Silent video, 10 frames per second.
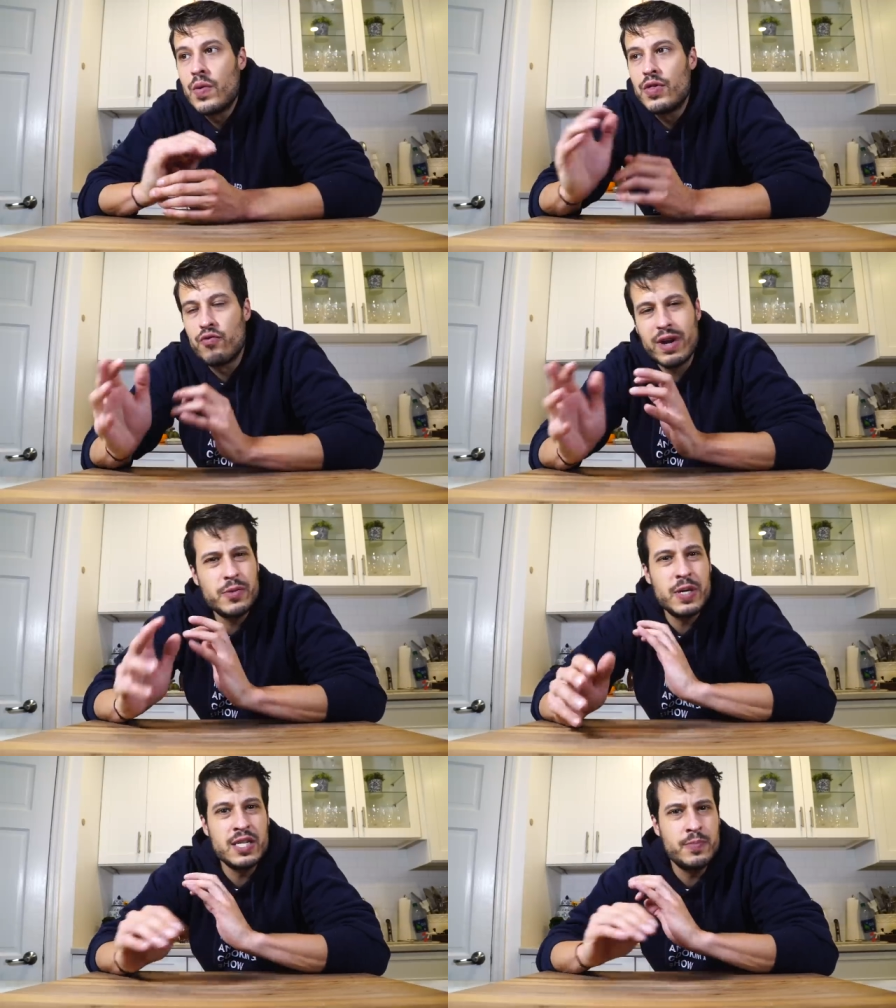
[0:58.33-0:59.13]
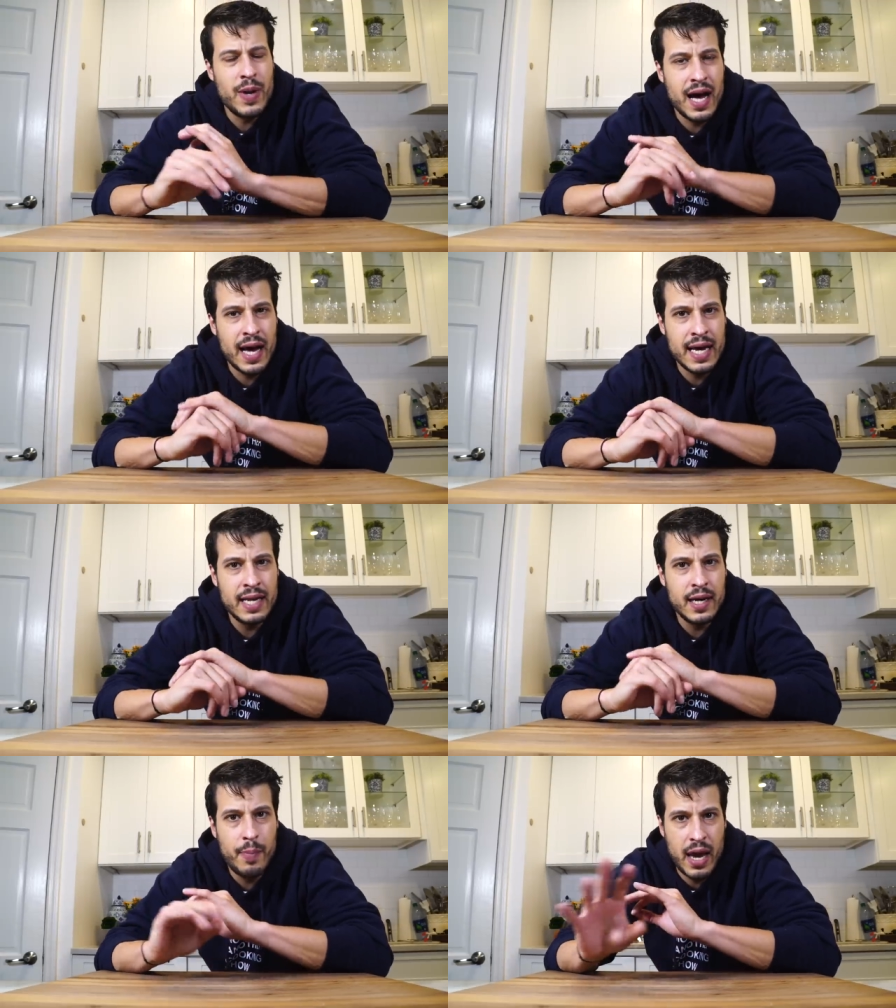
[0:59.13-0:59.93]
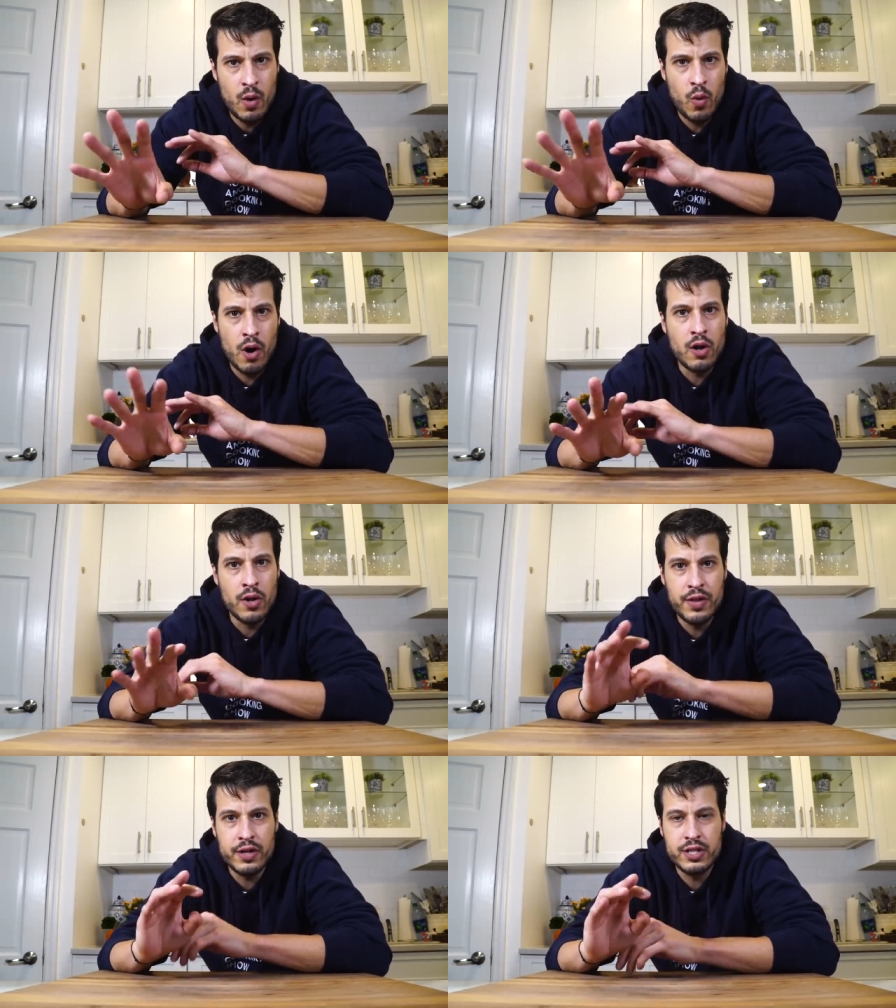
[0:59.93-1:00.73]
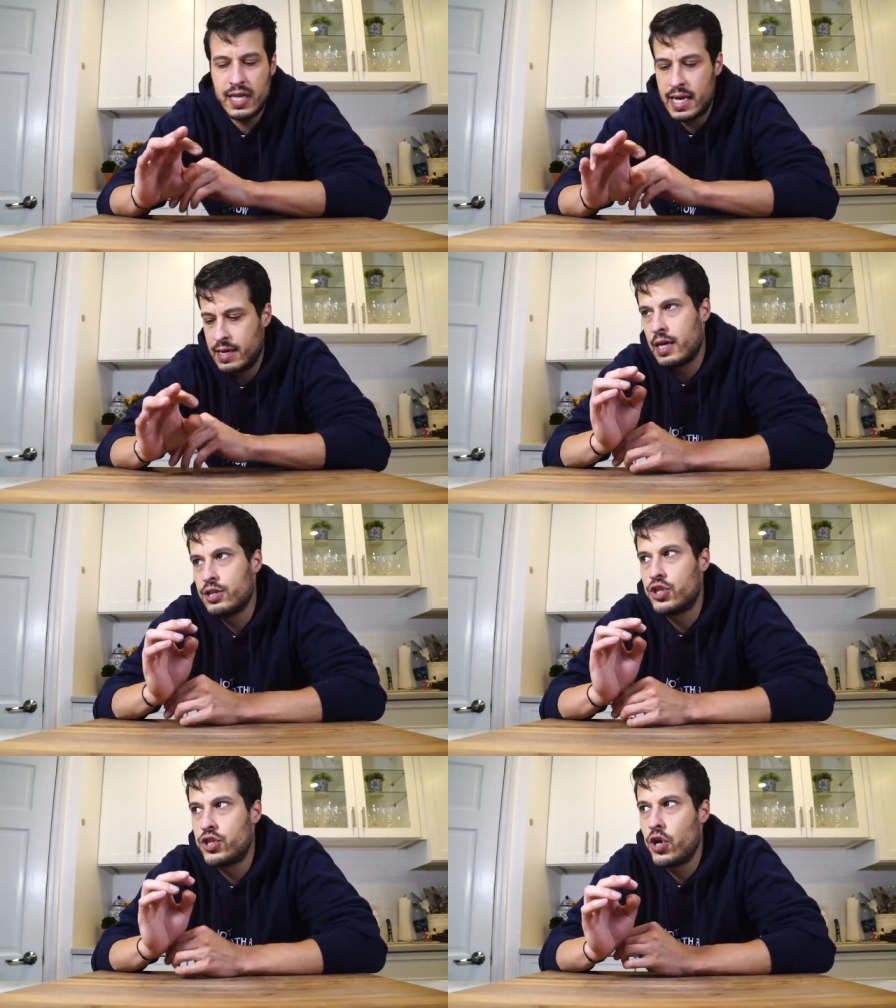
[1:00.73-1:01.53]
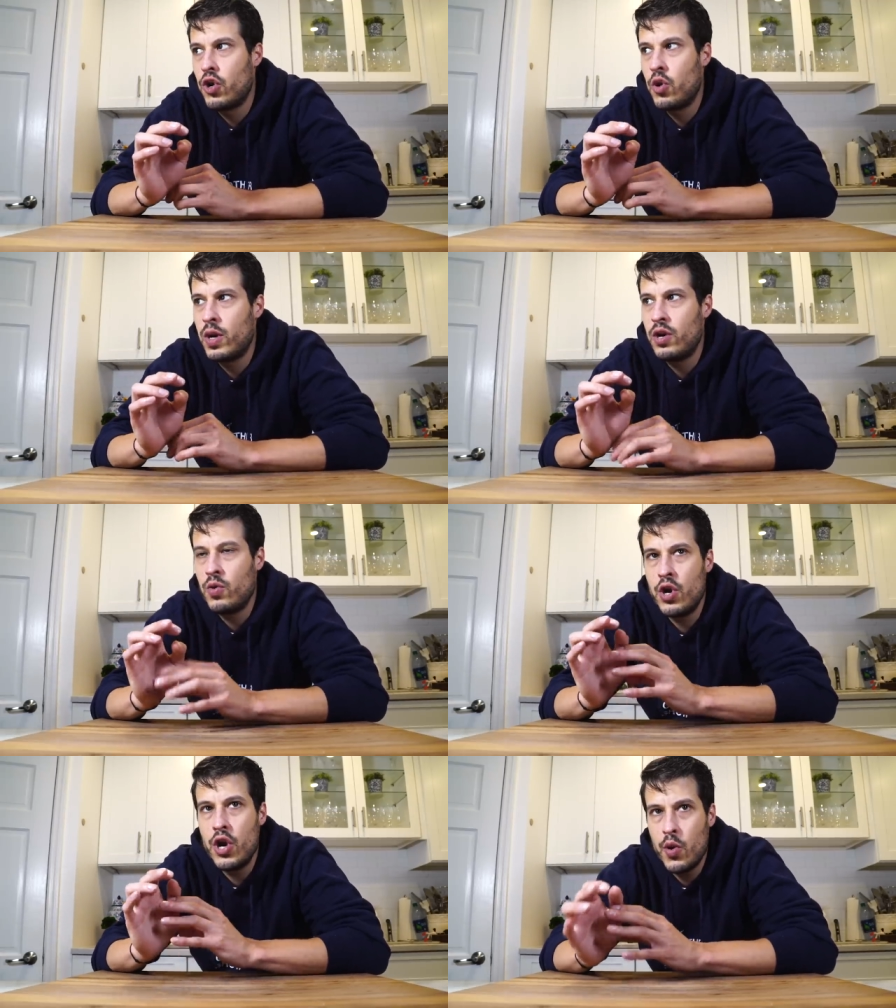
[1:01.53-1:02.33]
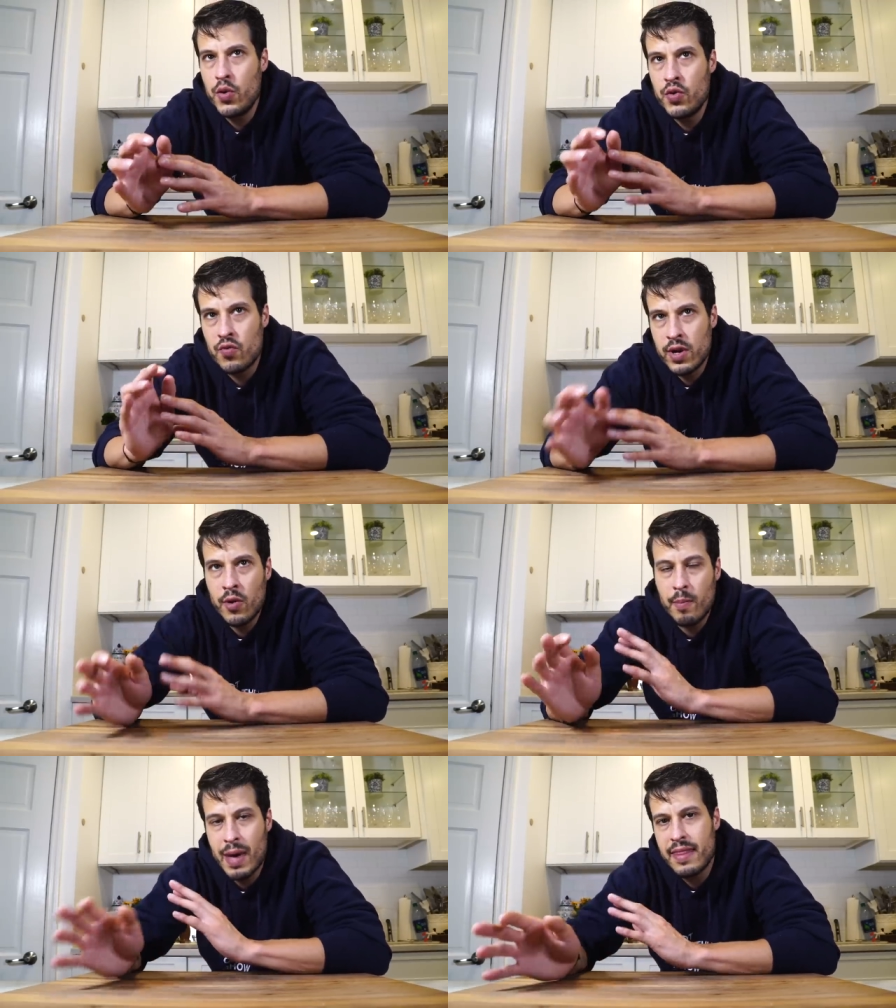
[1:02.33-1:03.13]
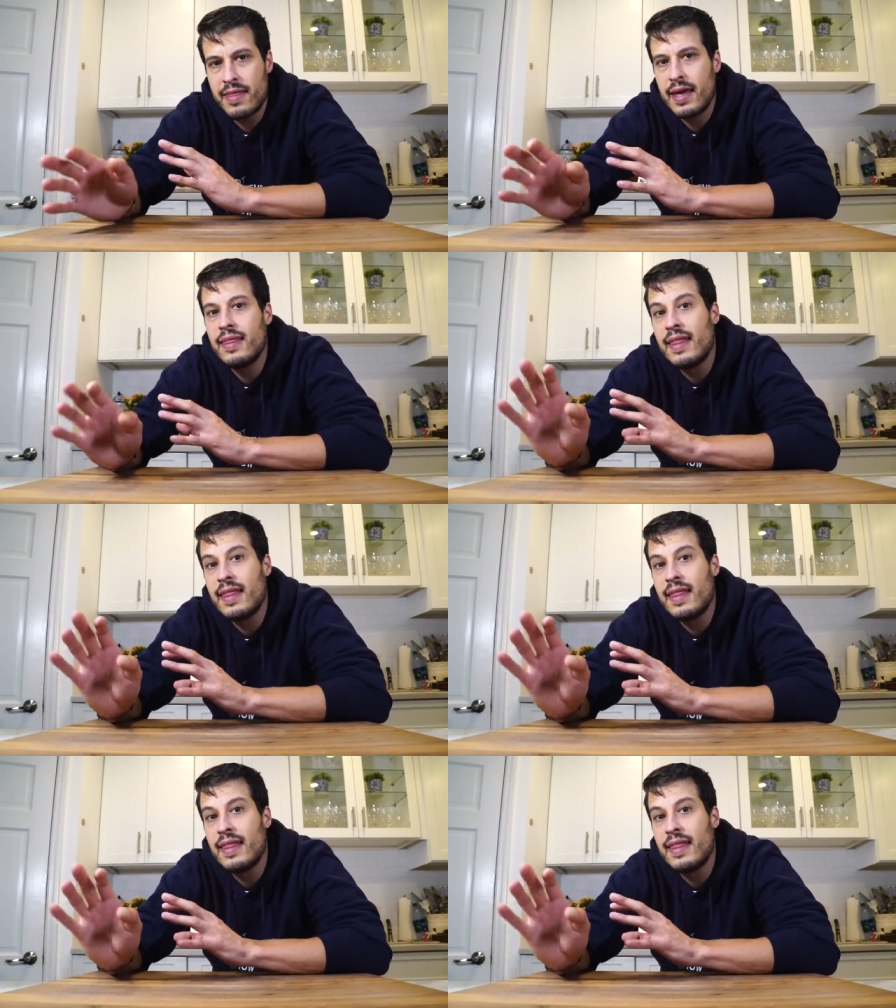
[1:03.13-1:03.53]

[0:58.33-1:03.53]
The recipe is behind a paywall on their site, so I don't know the real method